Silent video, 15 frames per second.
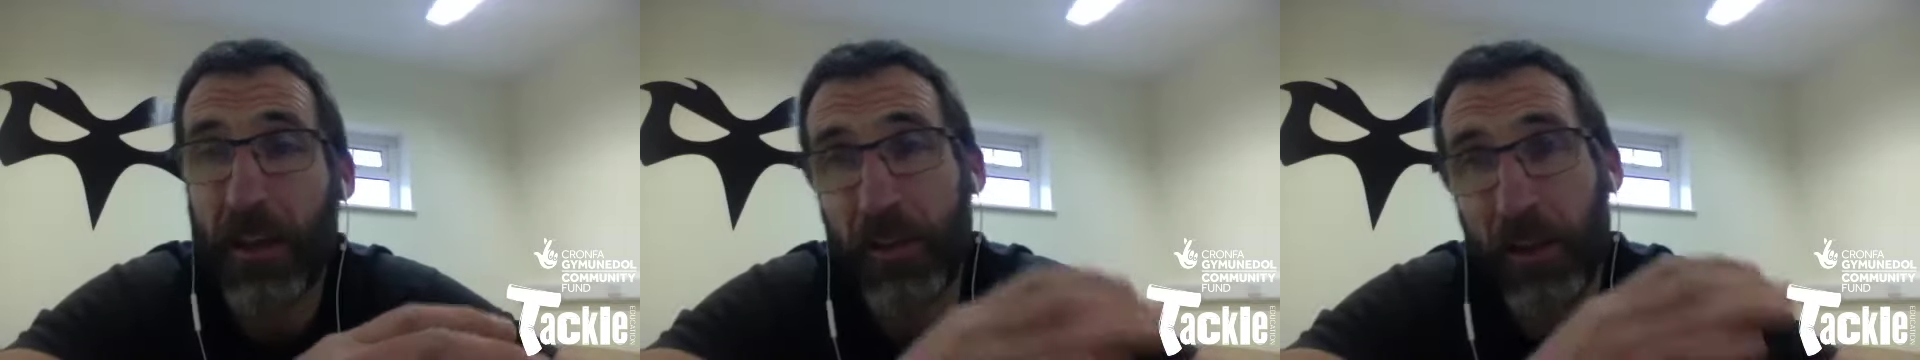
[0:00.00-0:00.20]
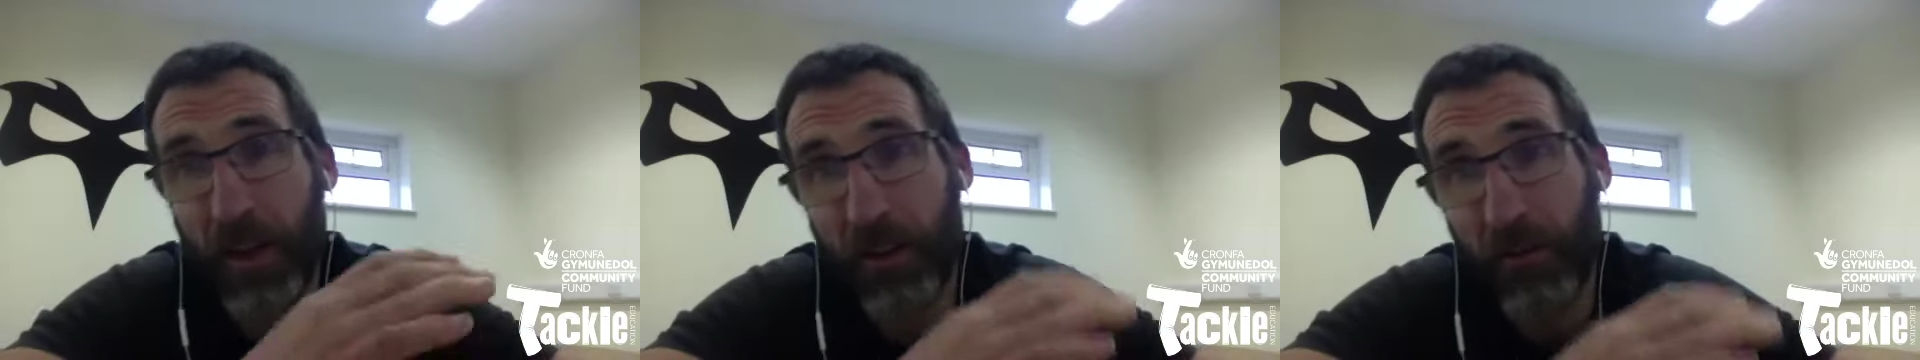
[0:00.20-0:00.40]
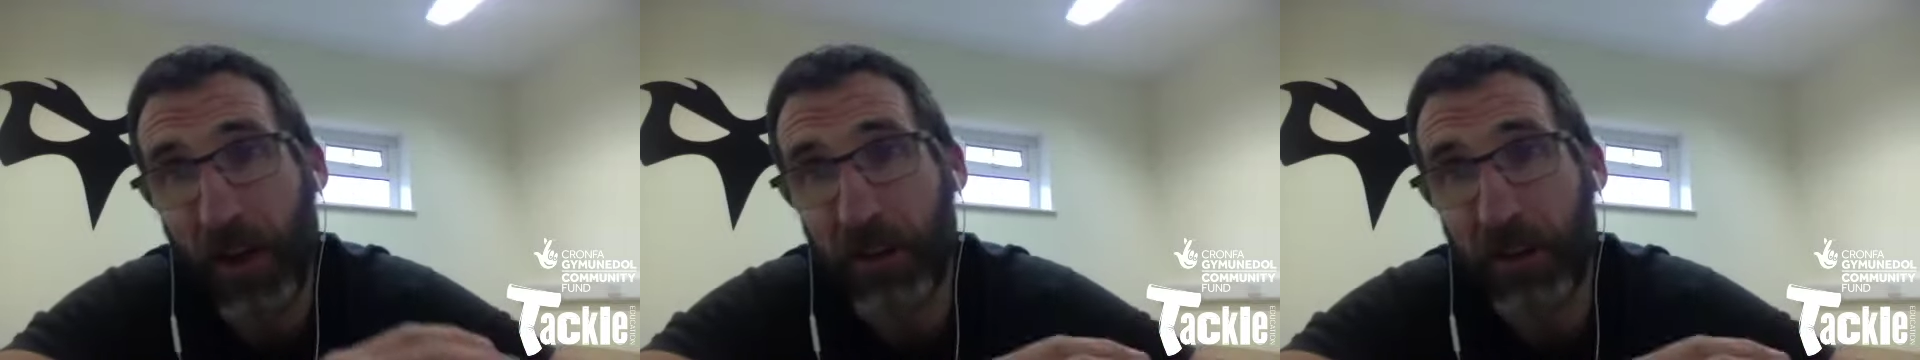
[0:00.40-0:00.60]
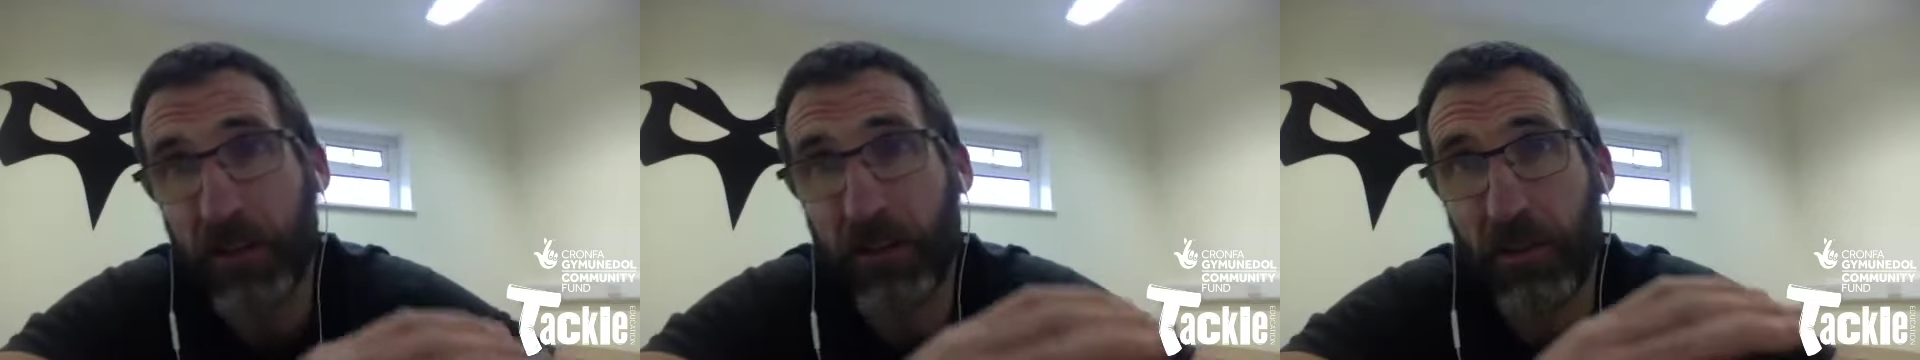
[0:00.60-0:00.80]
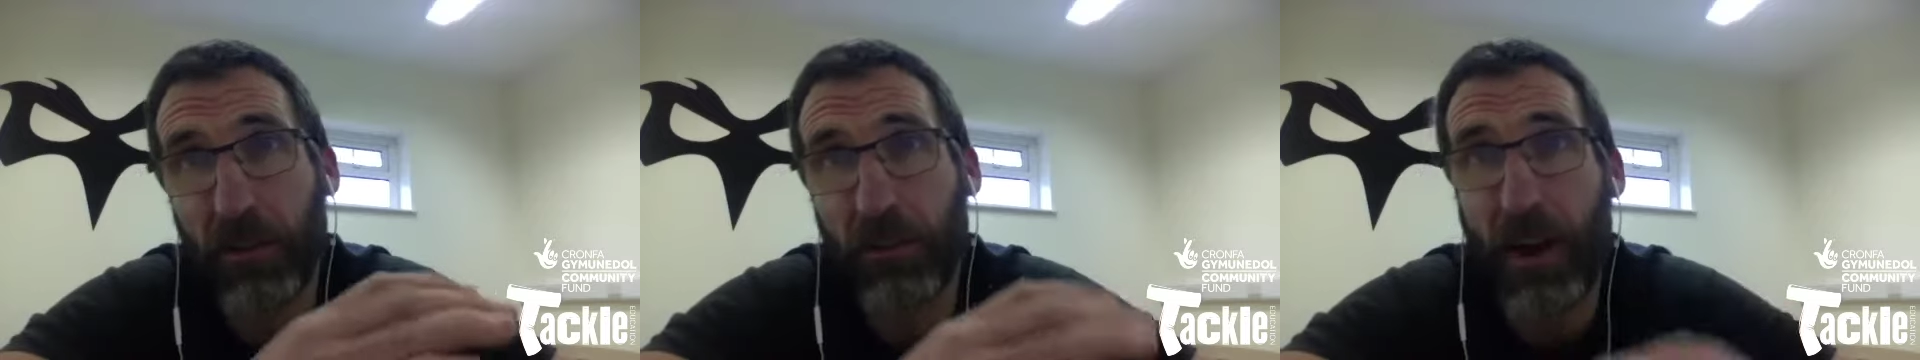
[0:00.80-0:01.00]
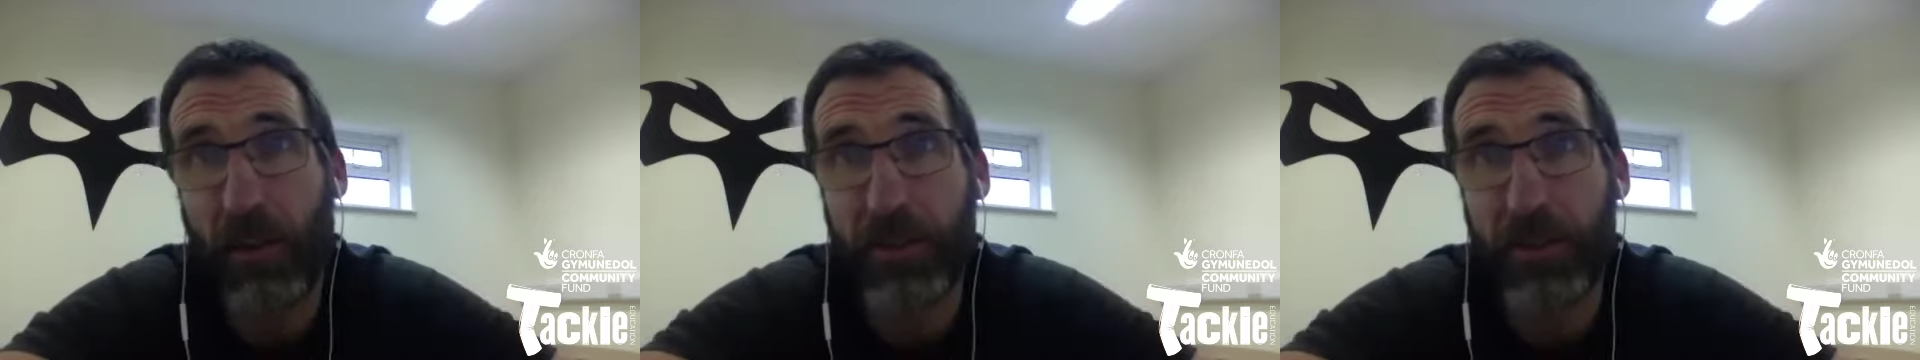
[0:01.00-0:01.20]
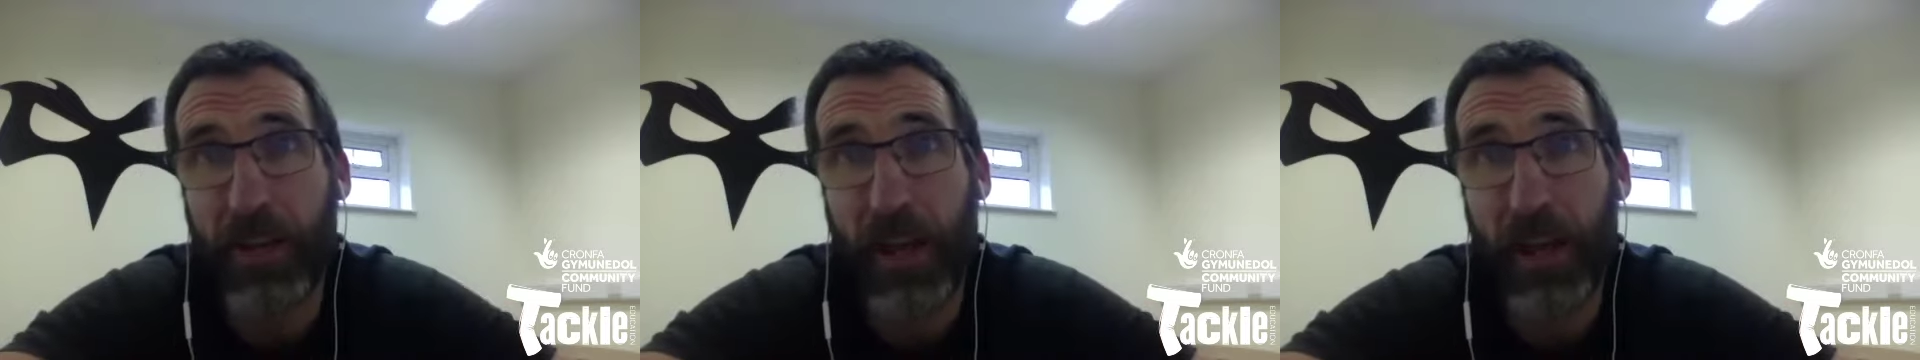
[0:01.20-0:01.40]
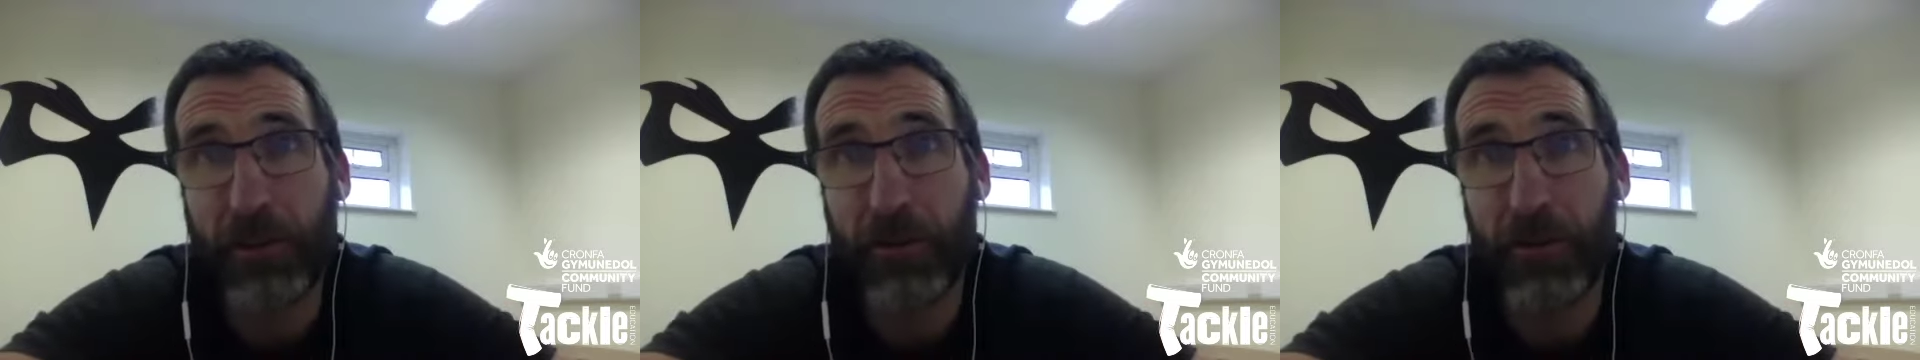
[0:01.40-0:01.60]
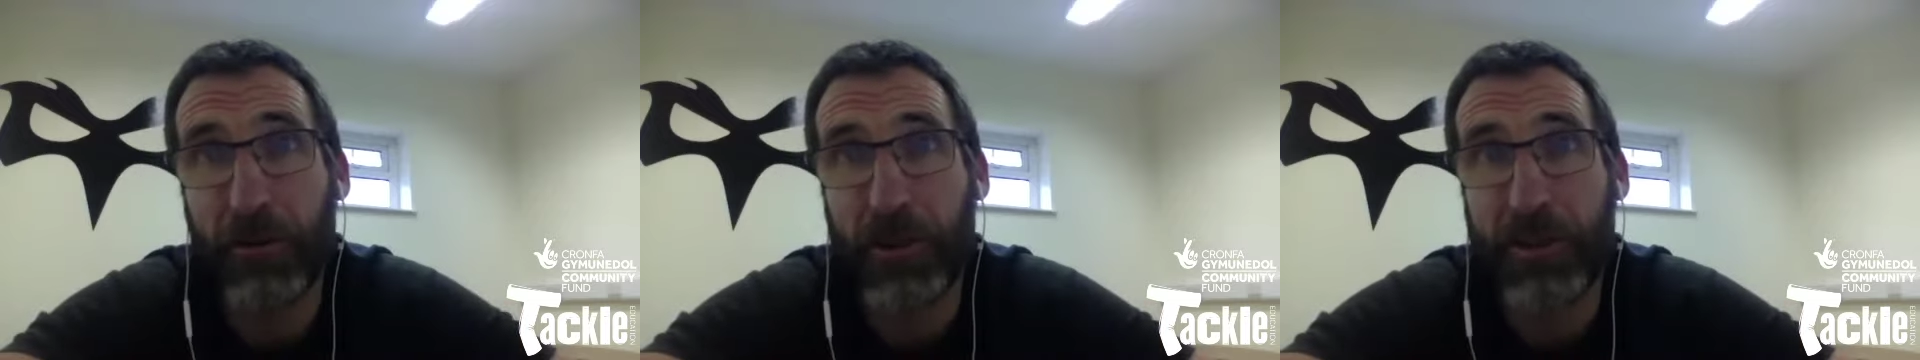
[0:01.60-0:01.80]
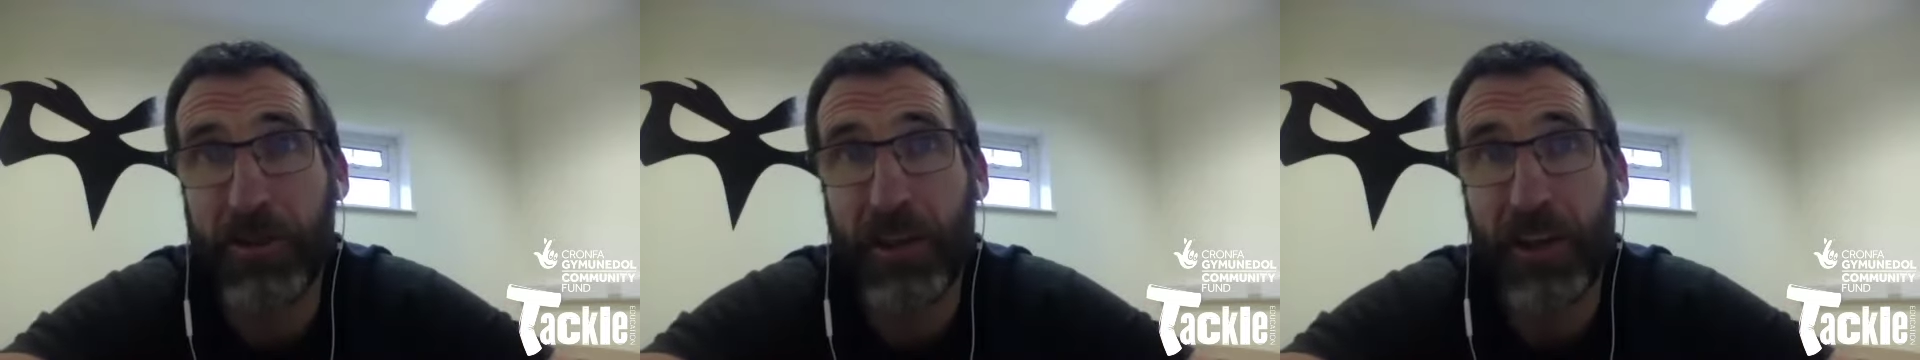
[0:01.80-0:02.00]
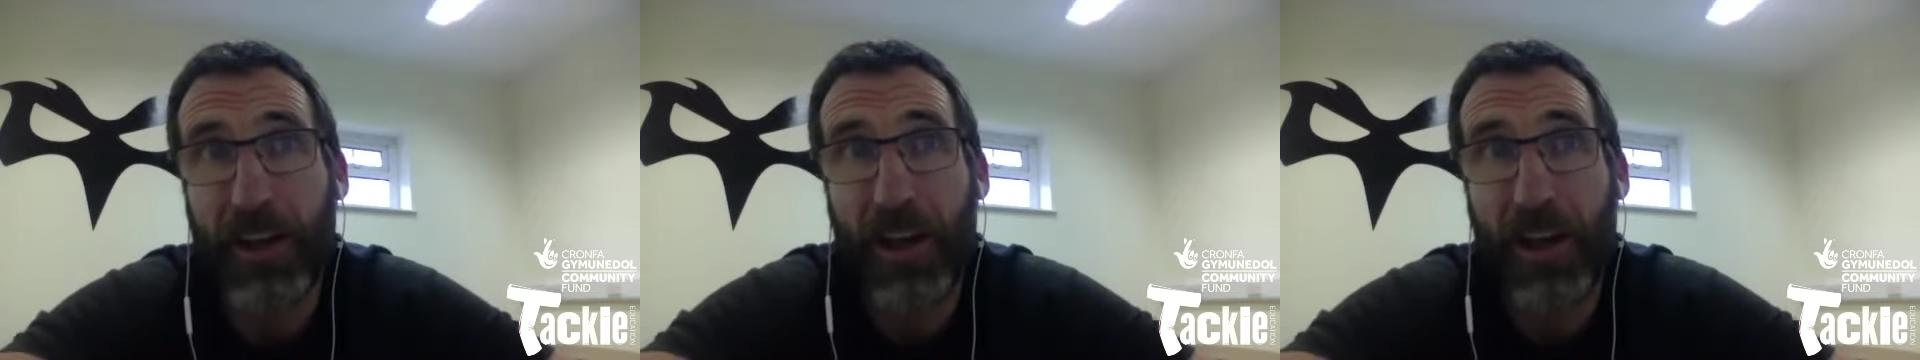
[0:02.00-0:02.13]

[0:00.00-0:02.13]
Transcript: and then eventually sort of gravitated through as